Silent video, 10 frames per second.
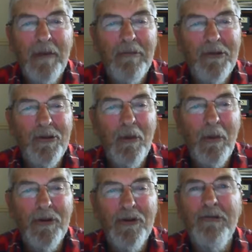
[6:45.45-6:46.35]

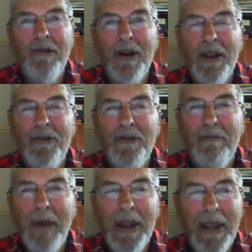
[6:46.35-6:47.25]
Presumably she's trying to get
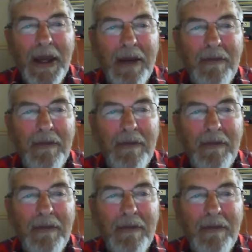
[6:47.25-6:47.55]
some money out of